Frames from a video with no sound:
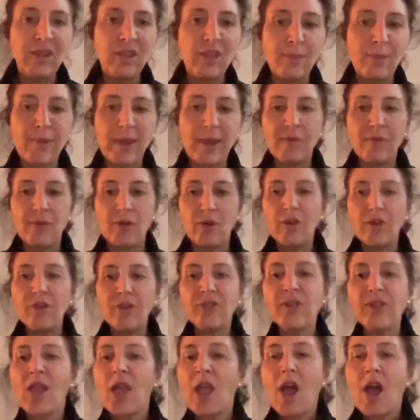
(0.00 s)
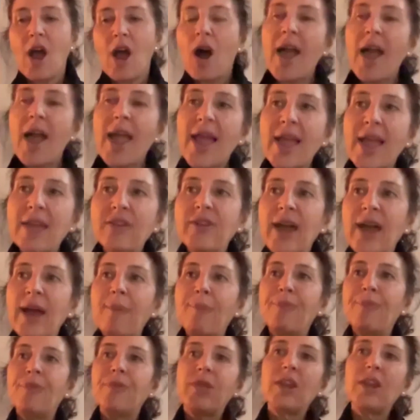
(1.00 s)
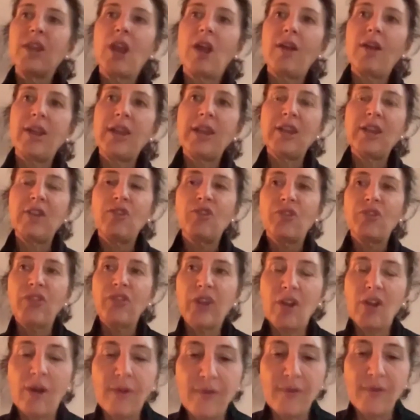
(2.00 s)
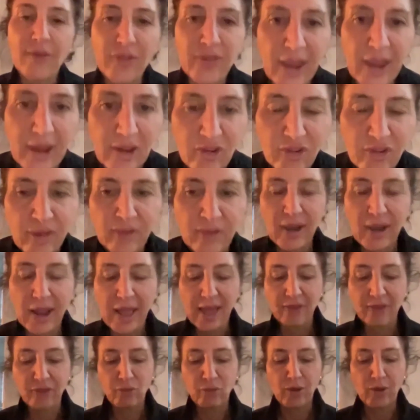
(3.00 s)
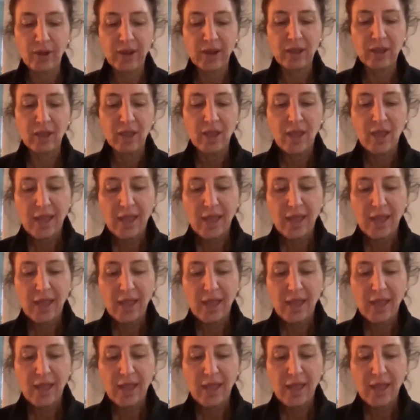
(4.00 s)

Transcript: in the metaverse. I had, an interesting conversation last week